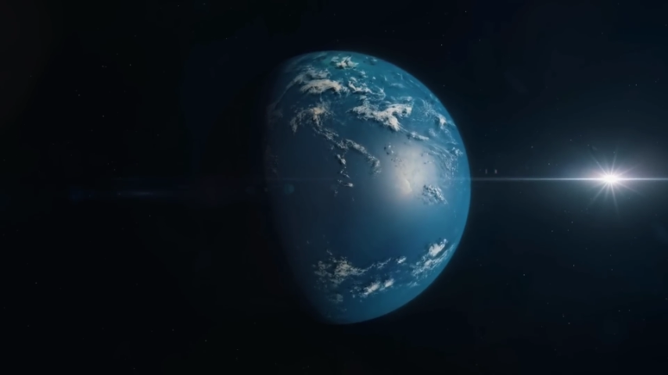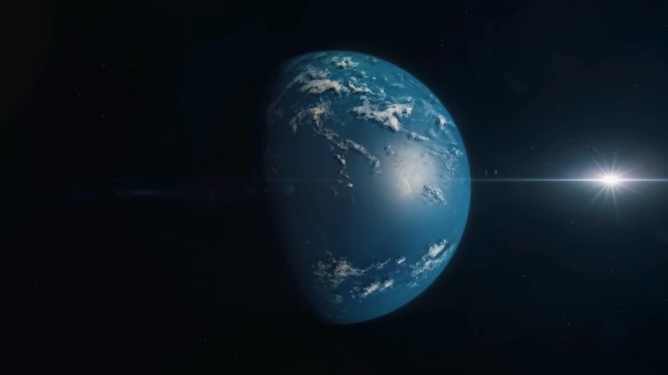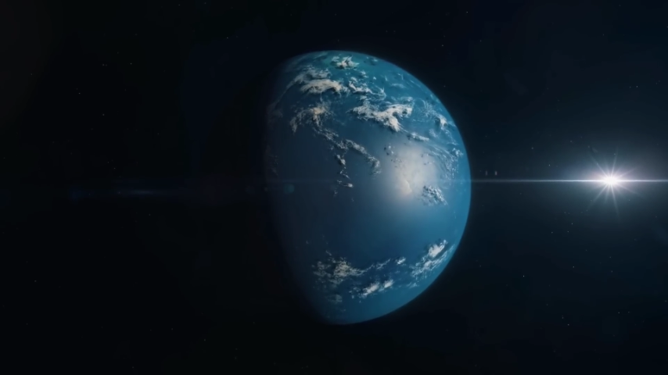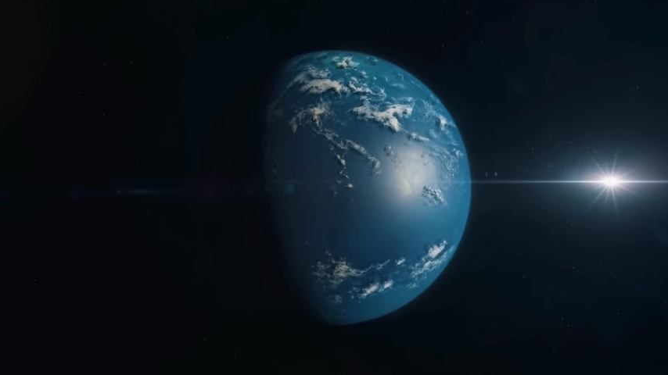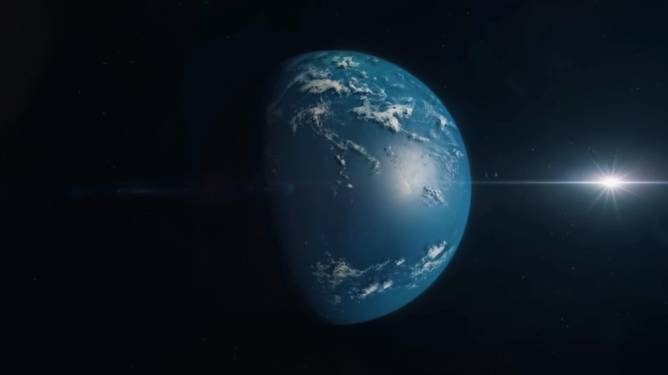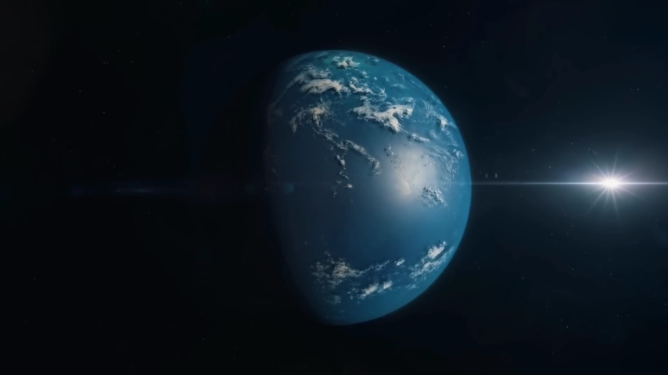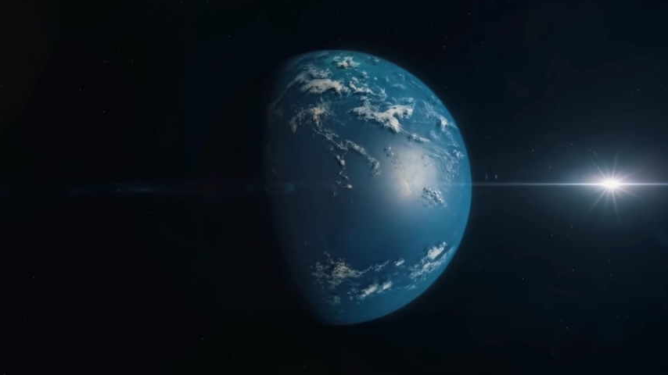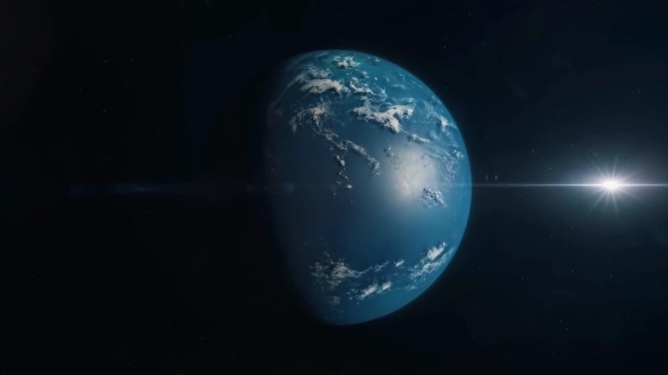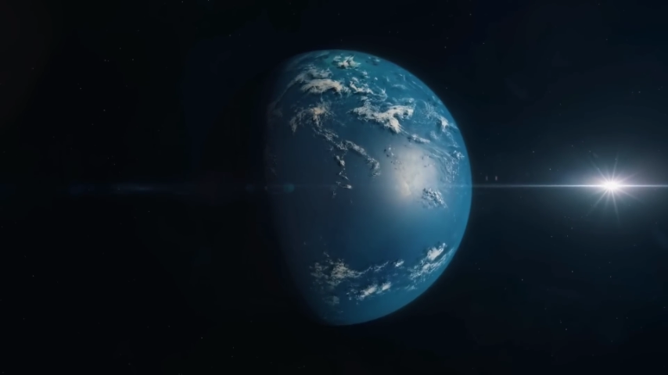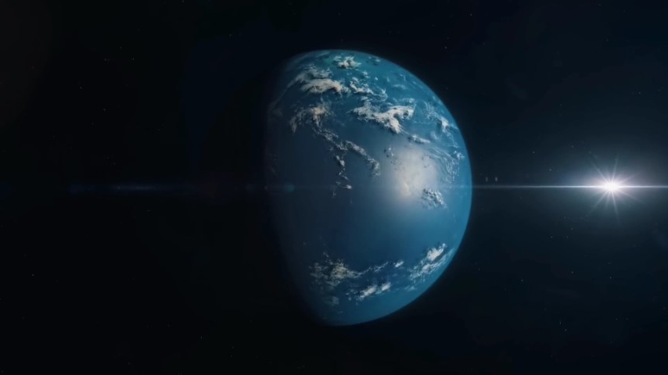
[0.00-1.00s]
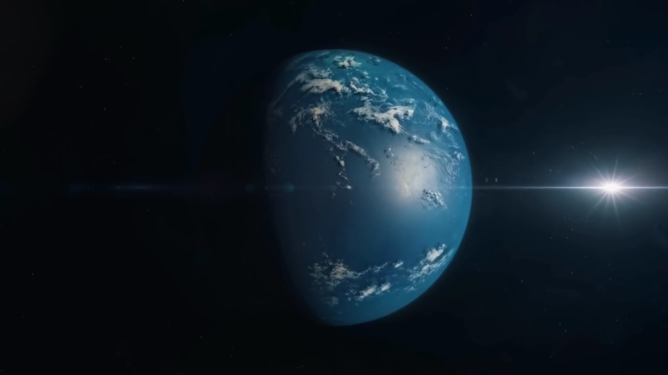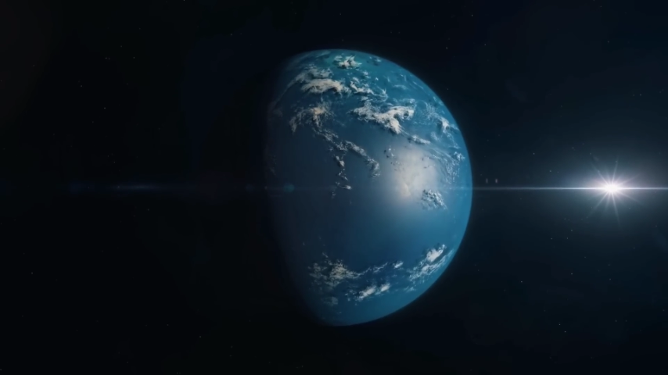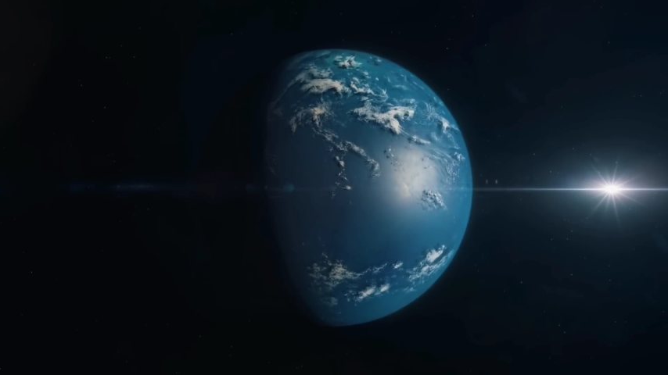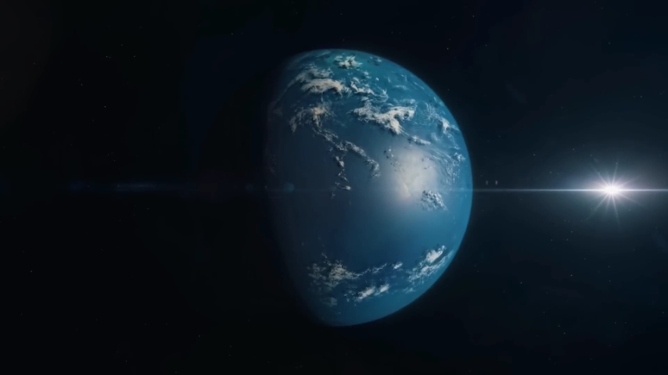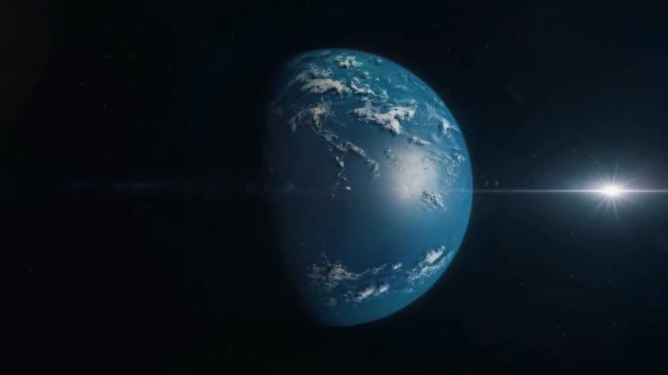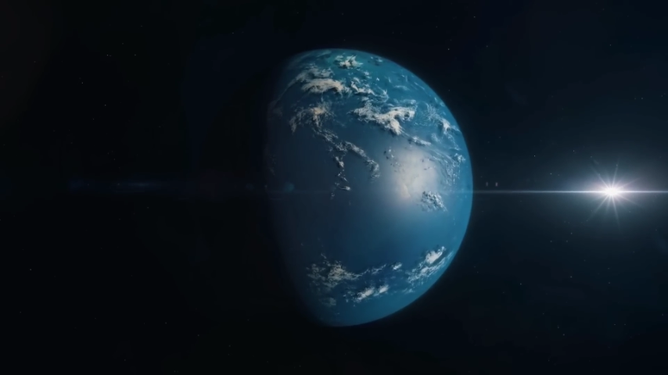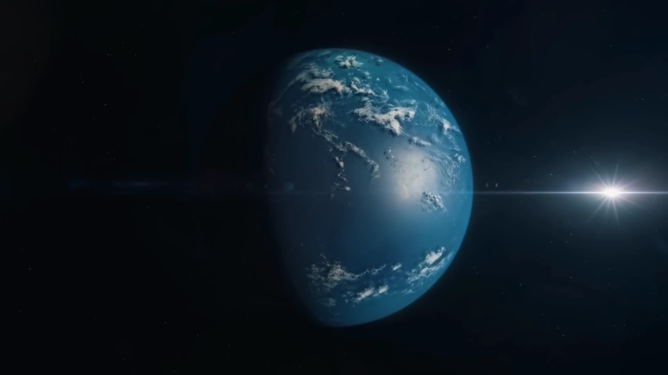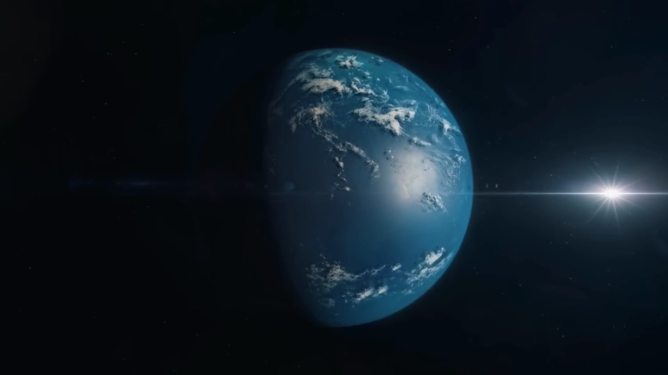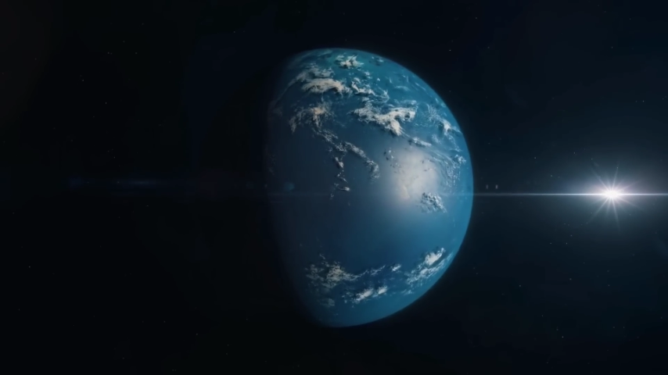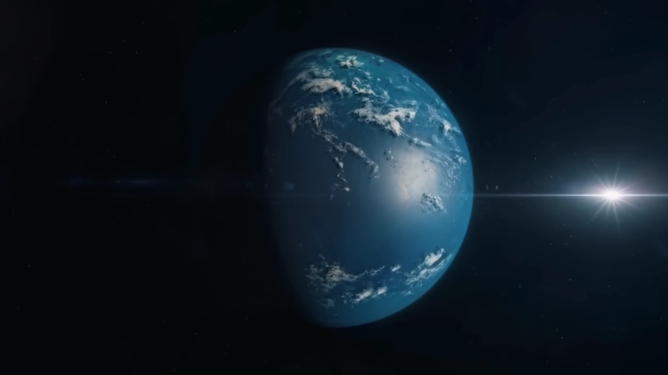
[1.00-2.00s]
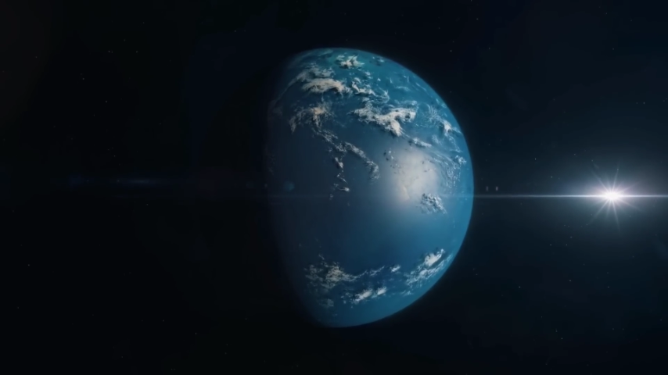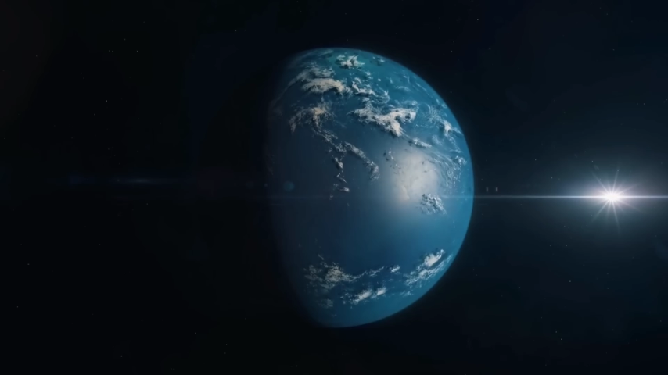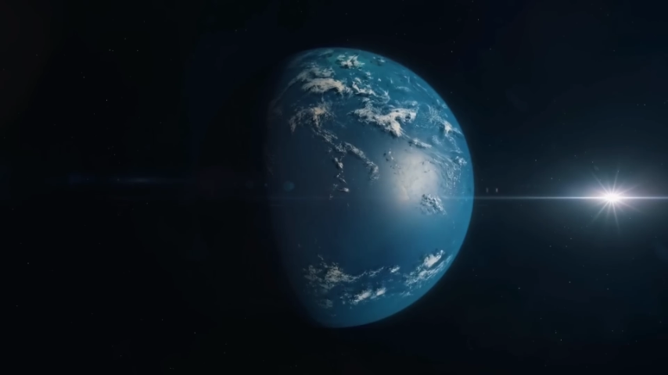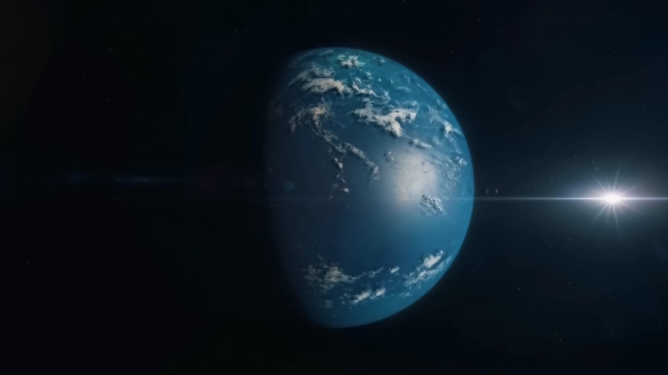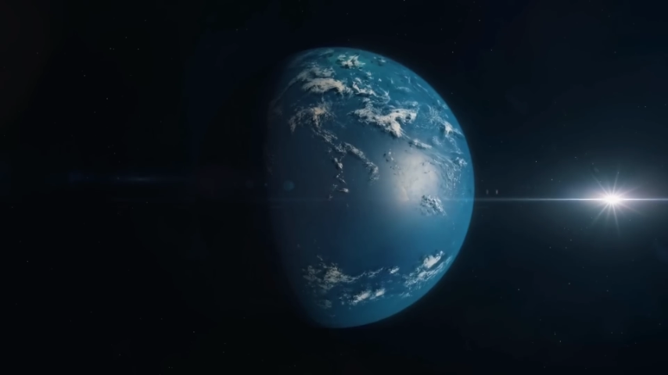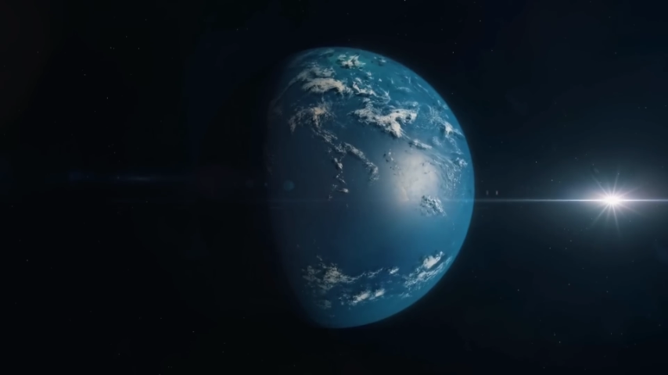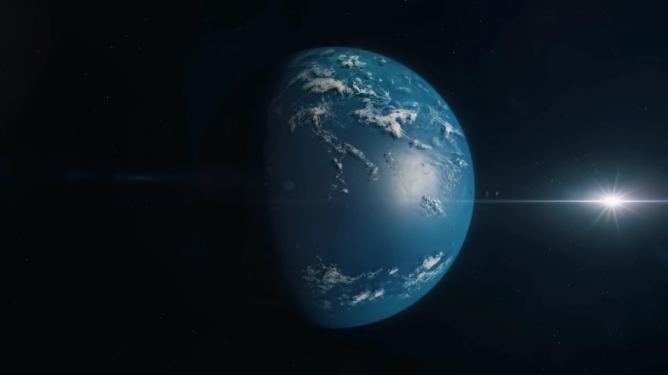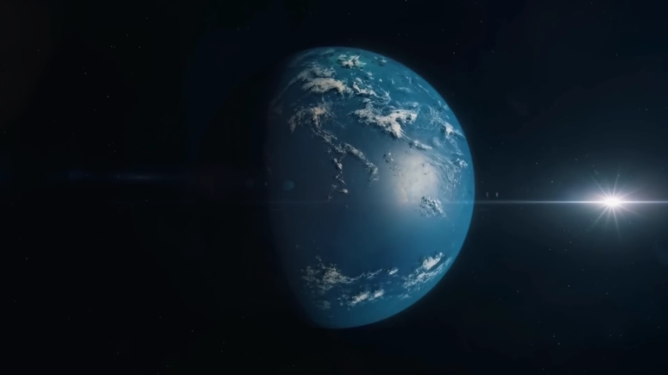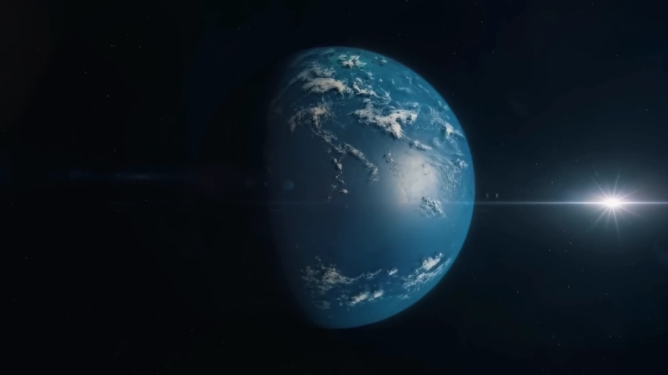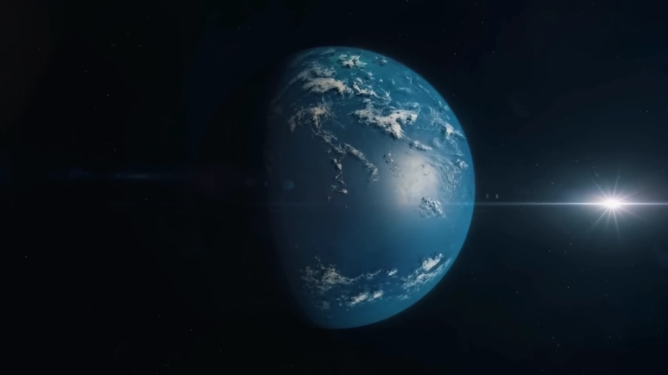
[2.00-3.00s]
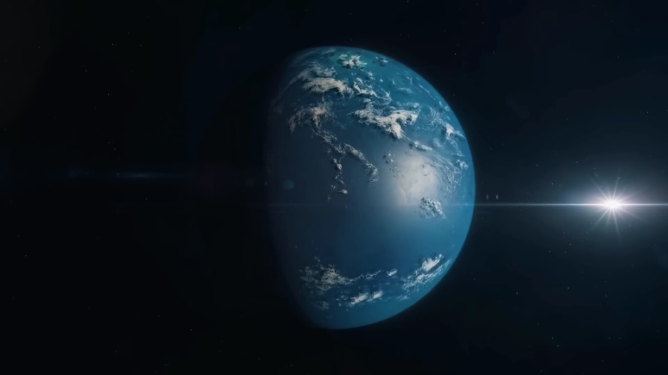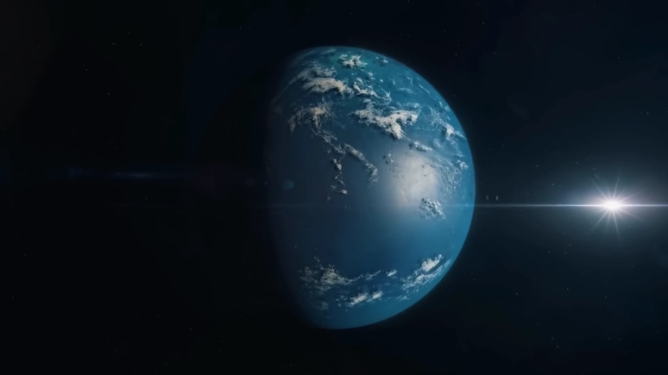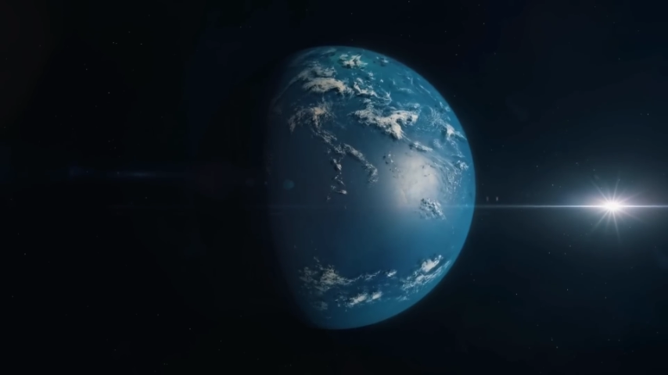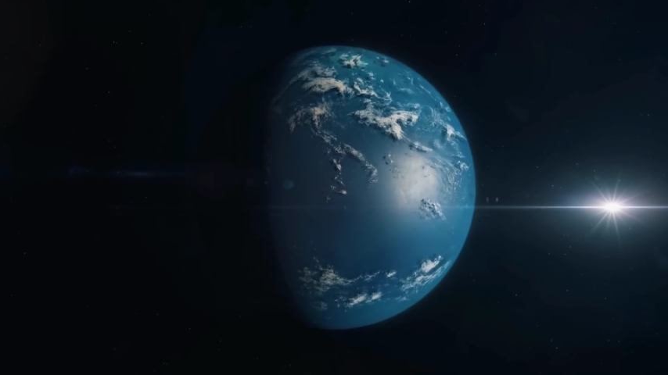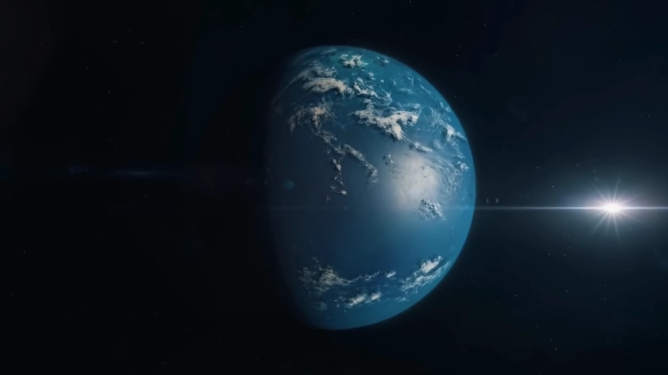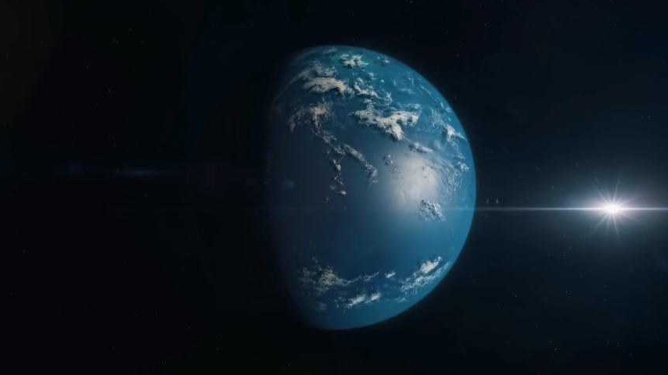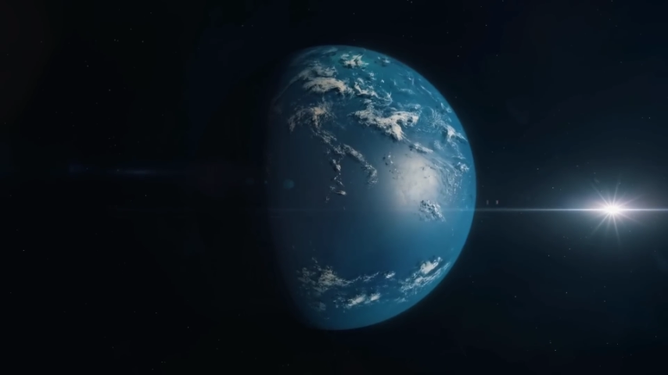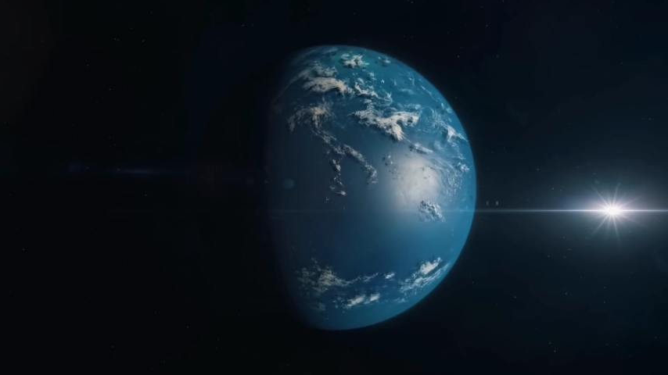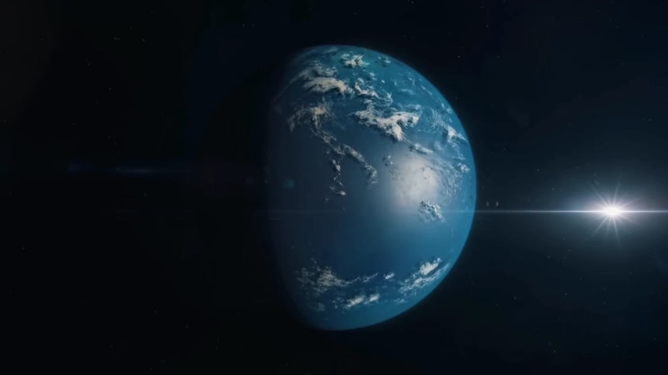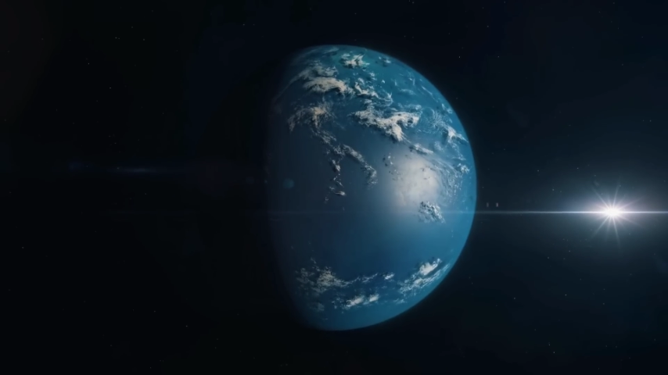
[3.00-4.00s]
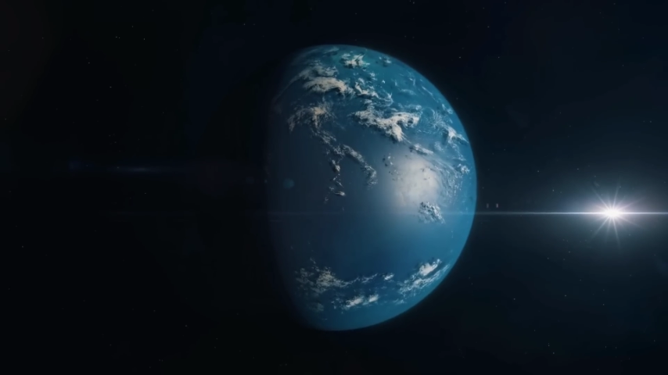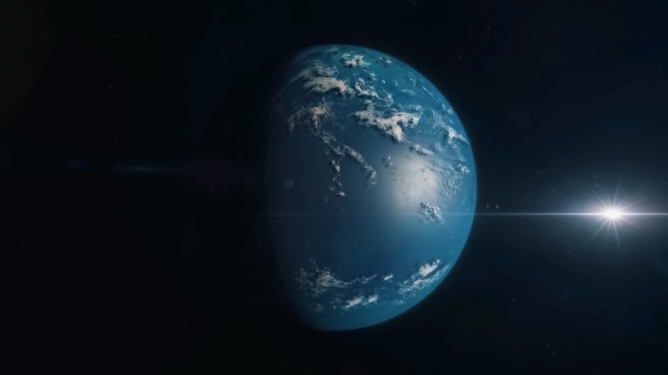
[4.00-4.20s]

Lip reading: (no speaker visible)